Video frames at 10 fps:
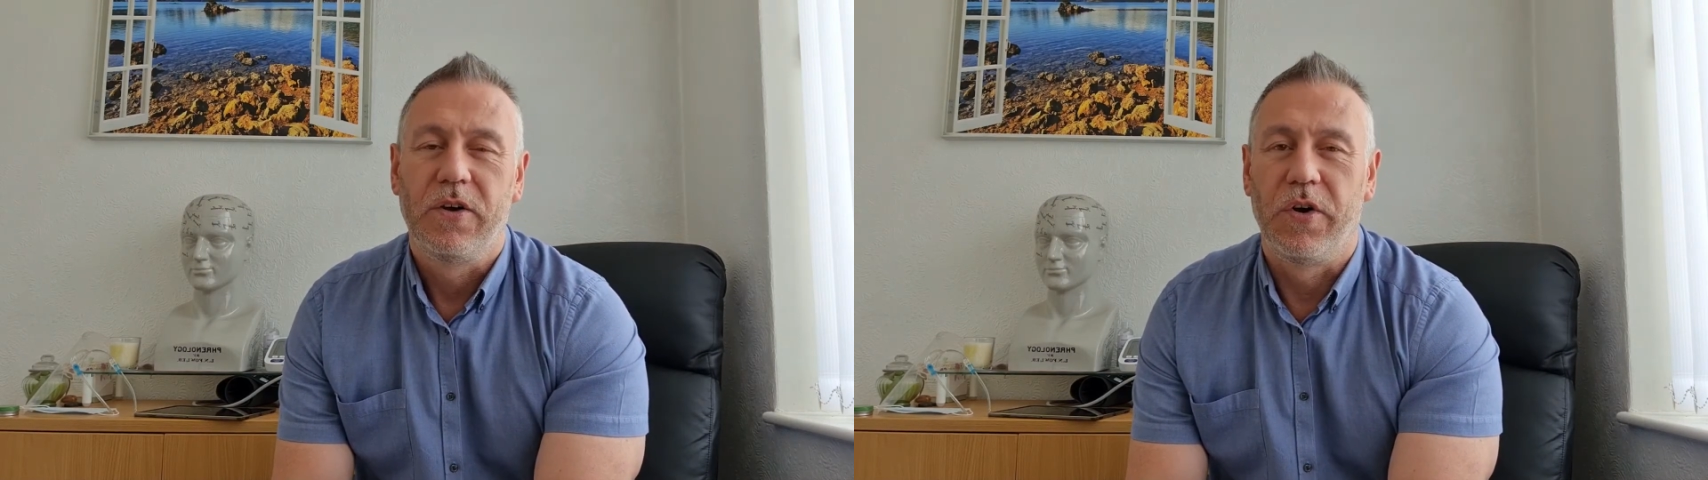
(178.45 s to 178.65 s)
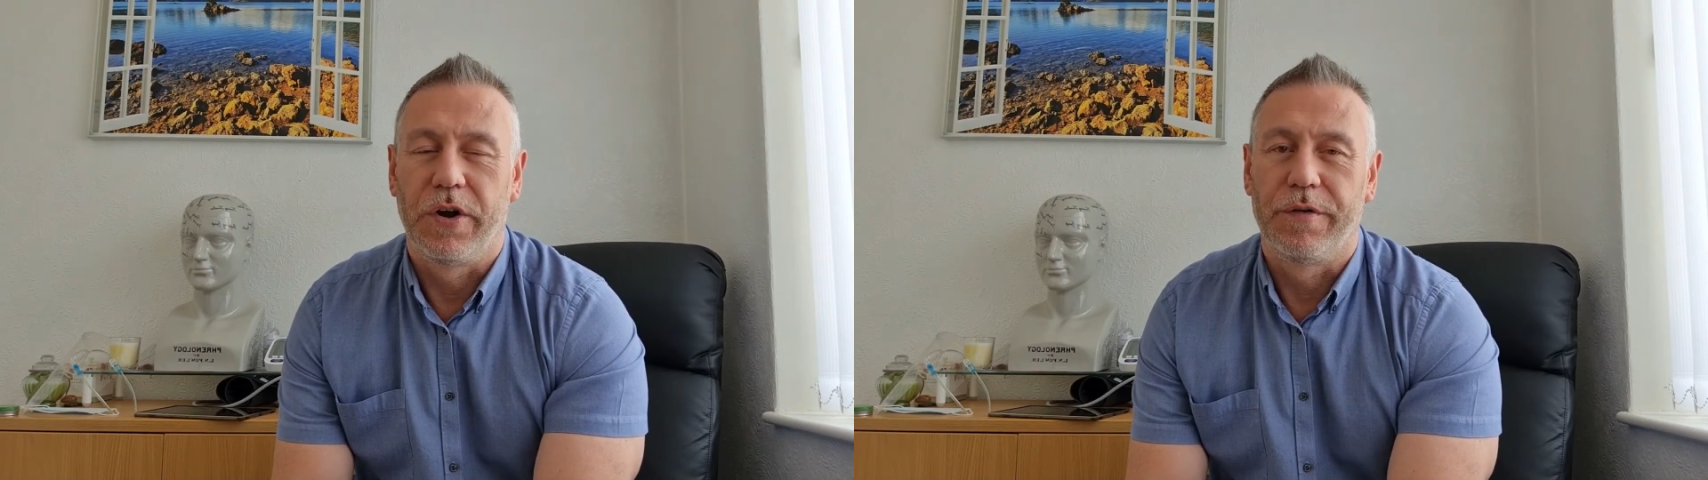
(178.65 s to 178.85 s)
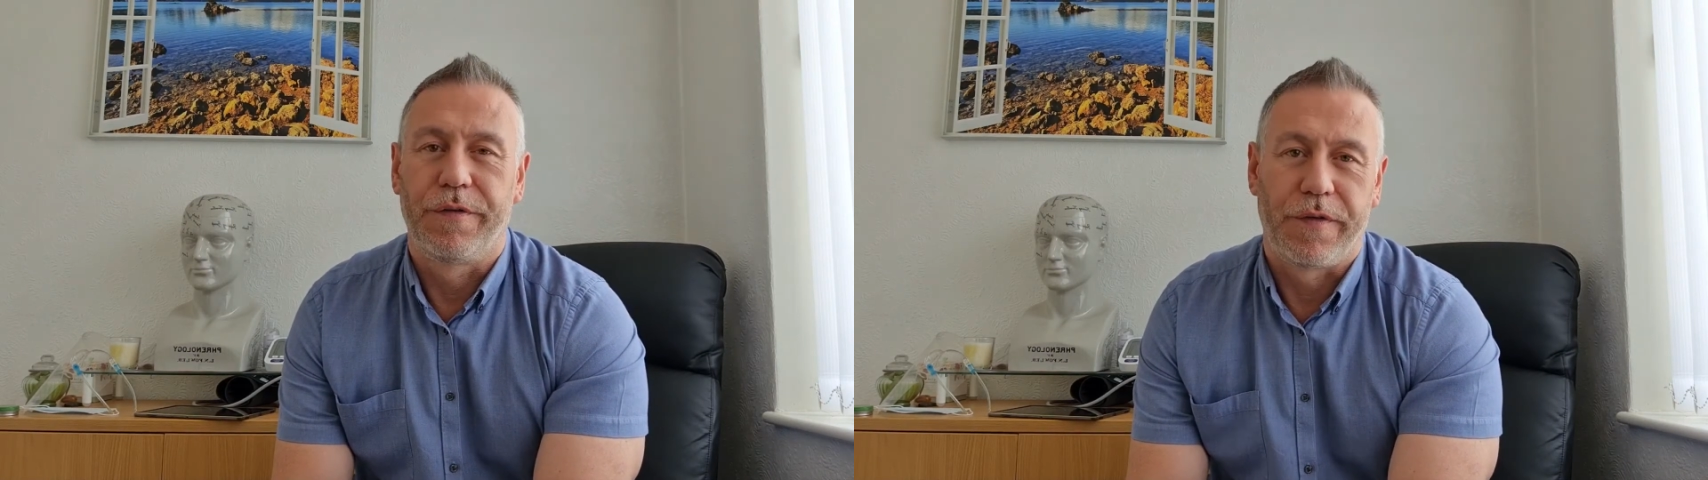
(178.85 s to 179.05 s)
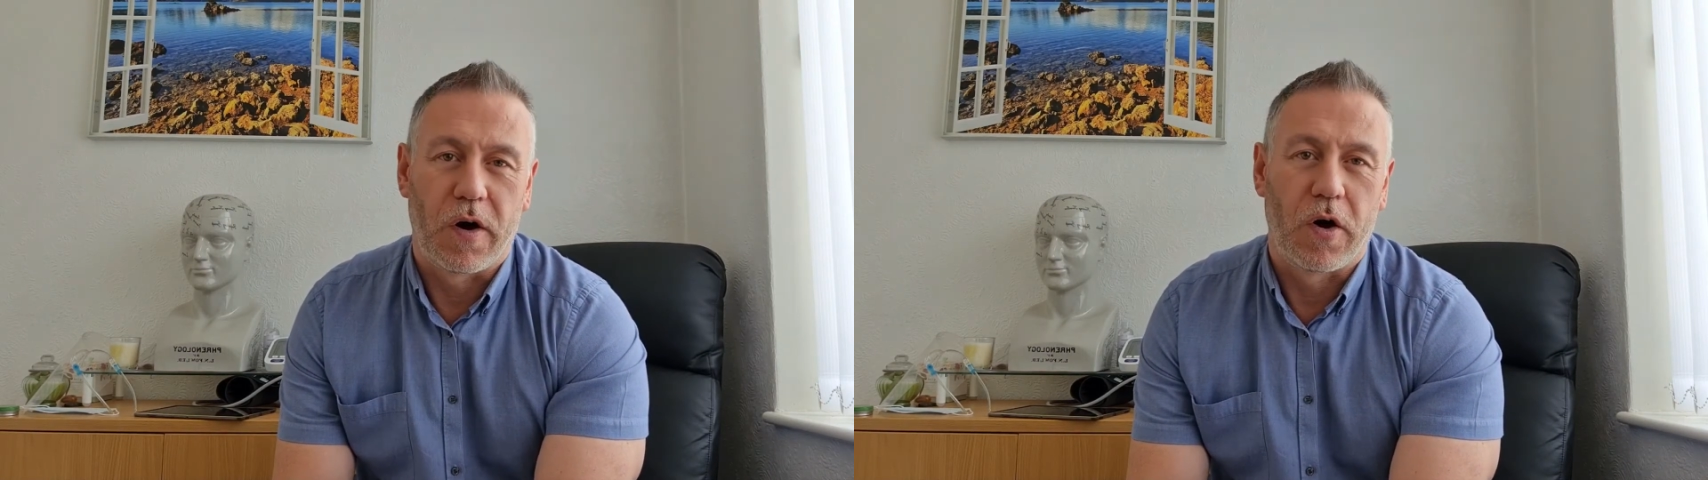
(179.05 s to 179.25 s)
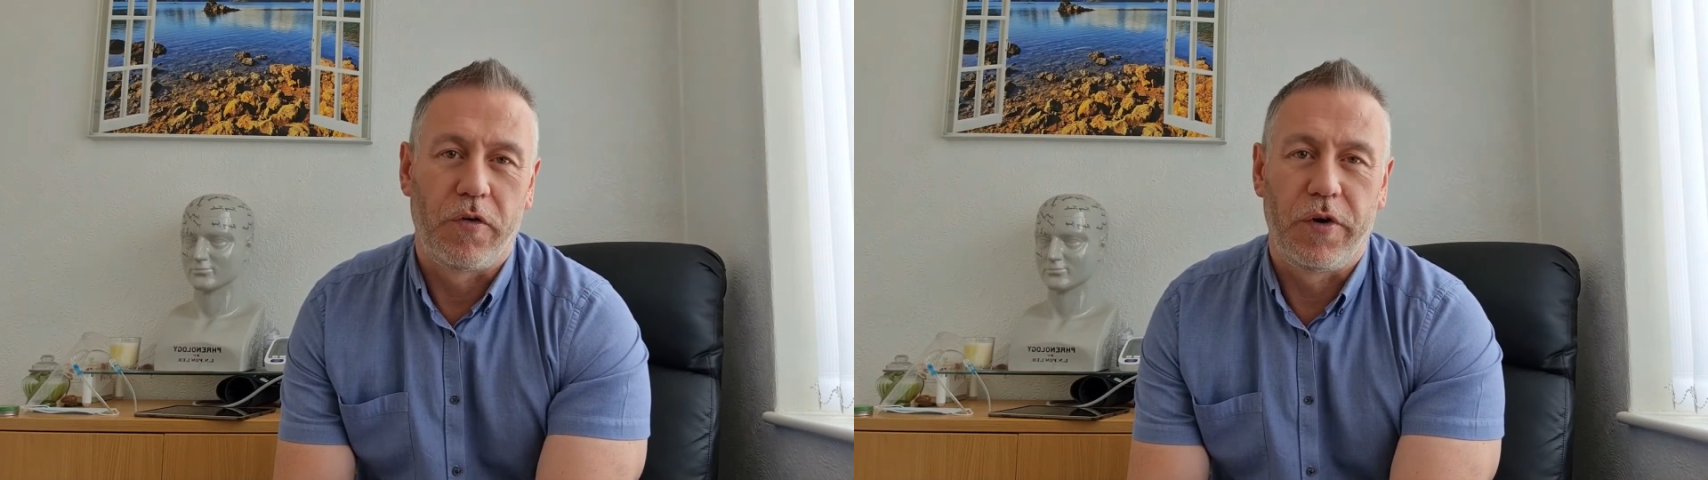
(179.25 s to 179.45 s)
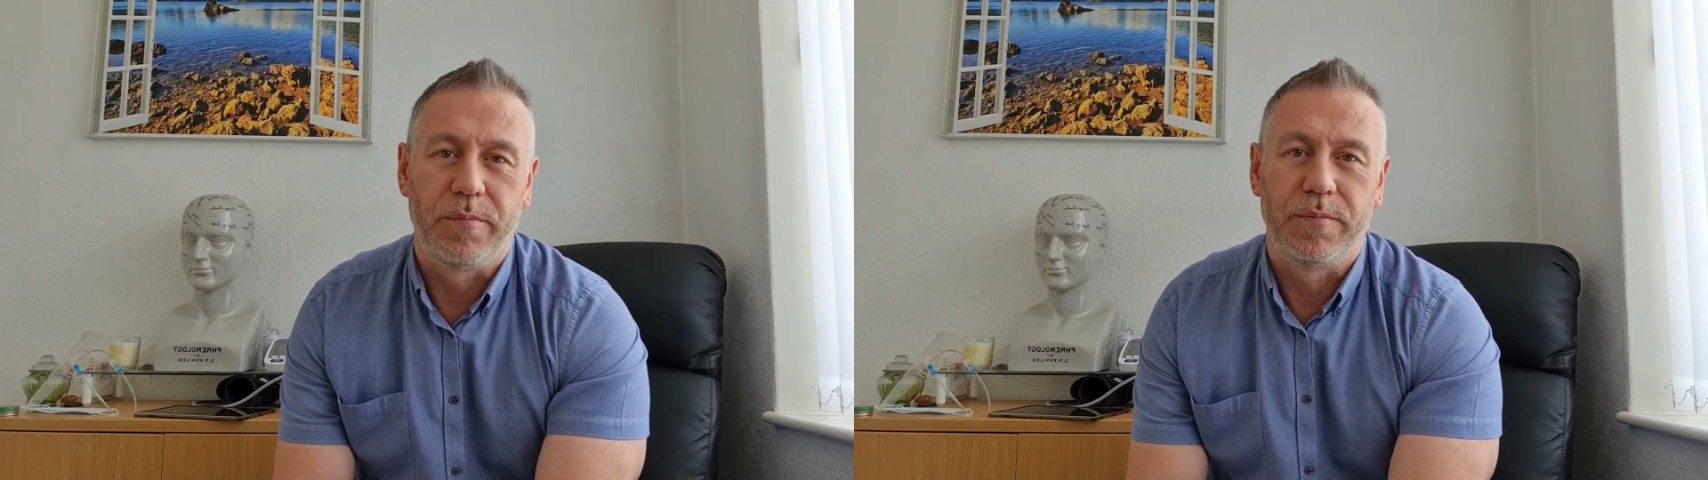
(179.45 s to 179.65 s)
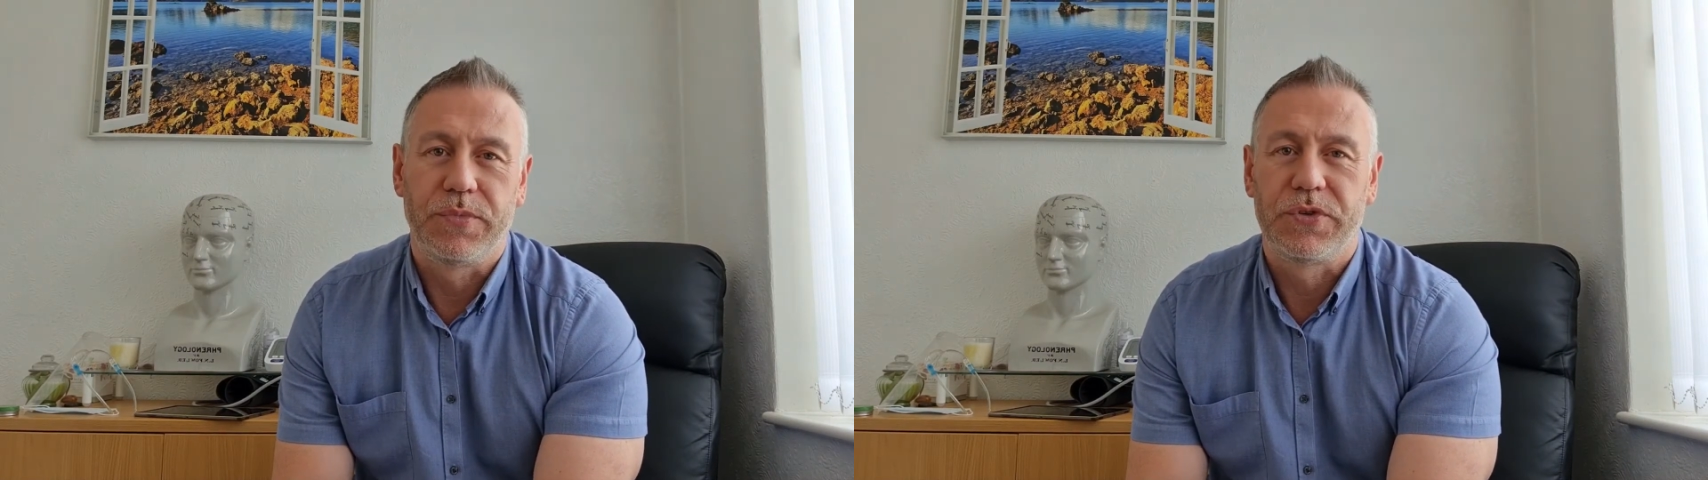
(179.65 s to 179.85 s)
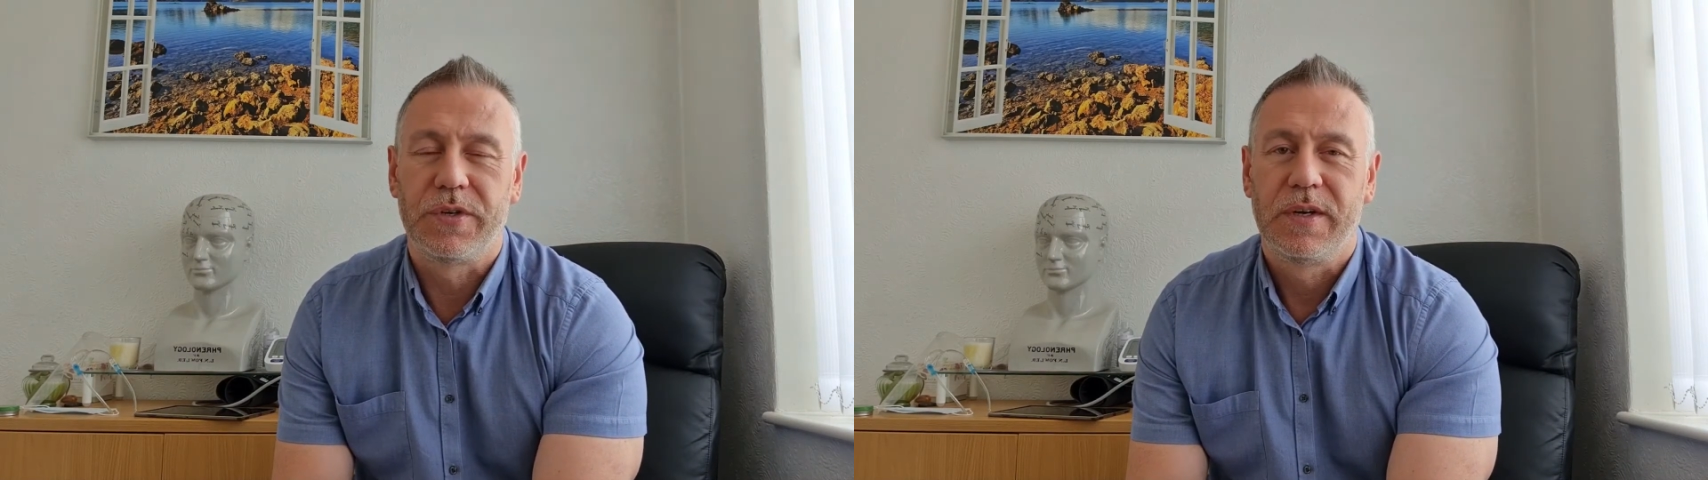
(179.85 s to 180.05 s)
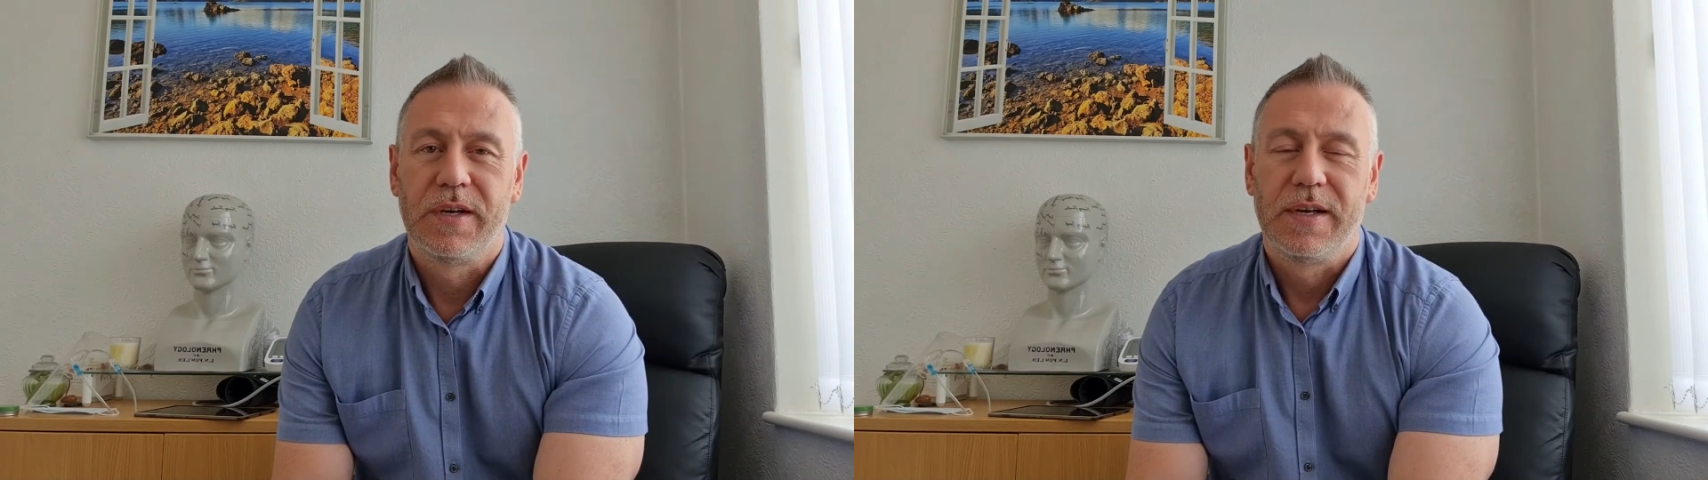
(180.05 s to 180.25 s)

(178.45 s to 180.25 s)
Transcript: going on forums,